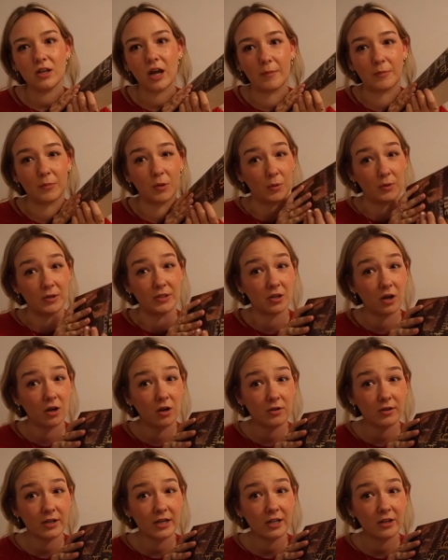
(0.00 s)
I'm going to
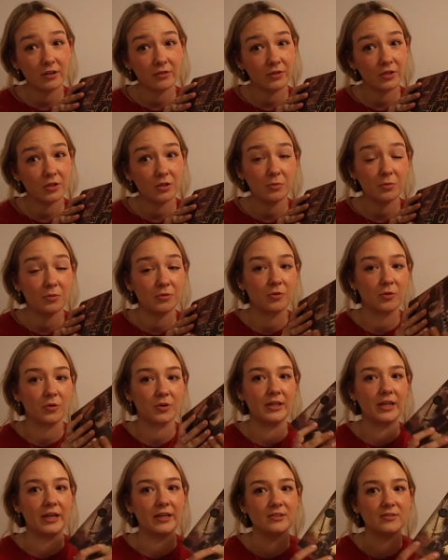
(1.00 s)
already review before
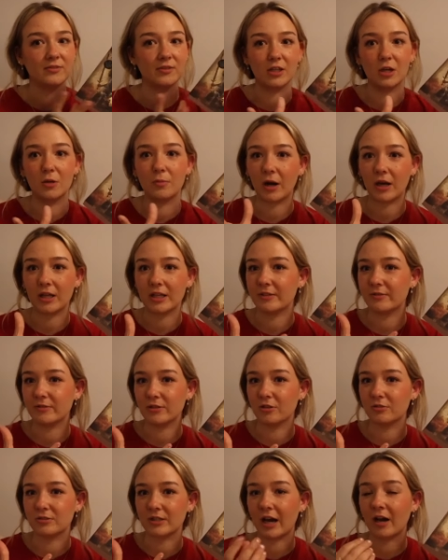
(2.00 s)
this video probably even
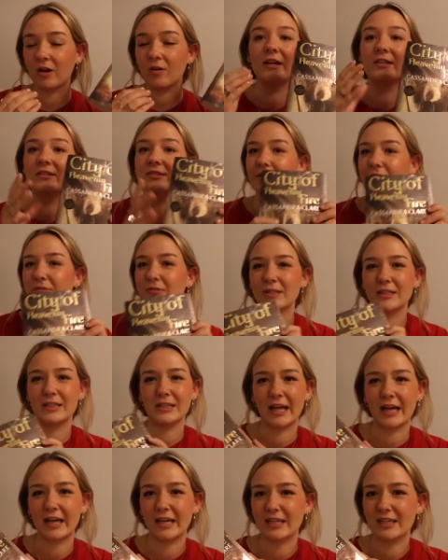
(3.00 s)
goes out. I still really
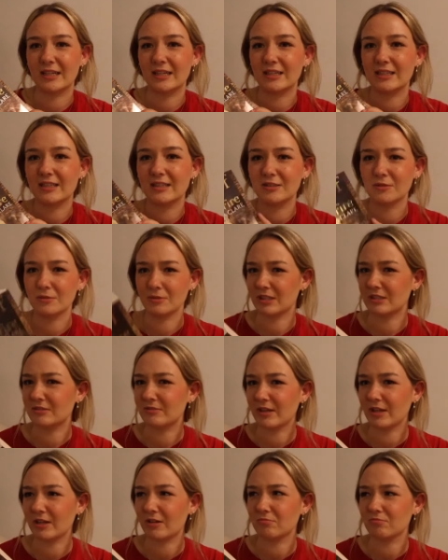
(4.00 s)
like doing this
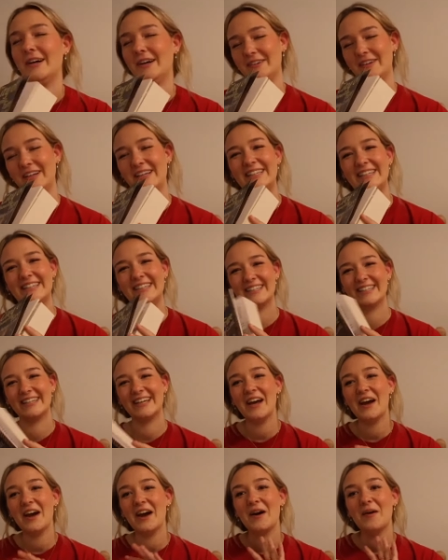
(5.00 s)
video.
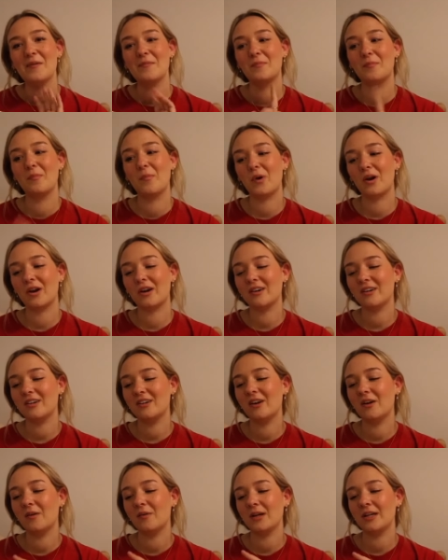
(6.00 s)
We're
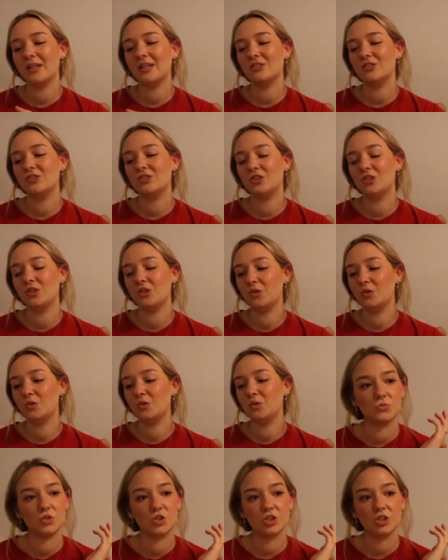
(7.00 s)
going
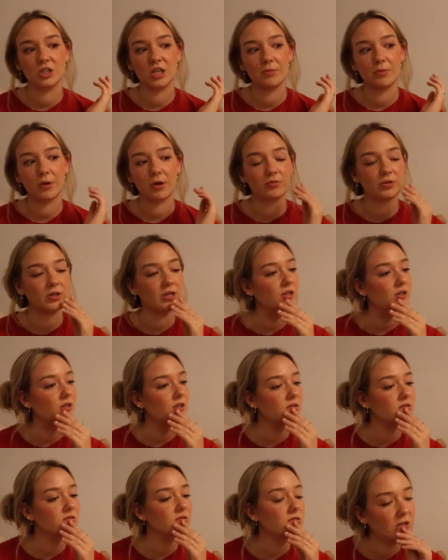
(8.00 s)
to just keep on reading
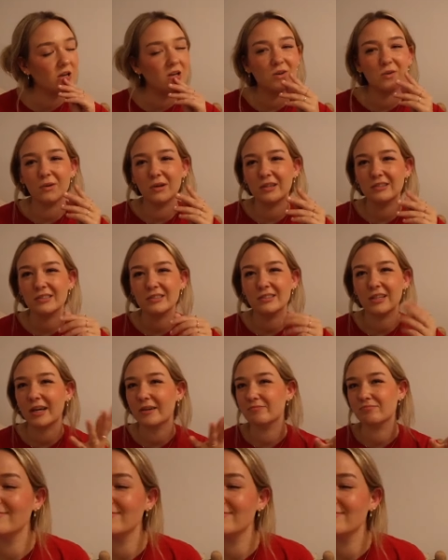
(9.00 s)
this. I don't know what else to say.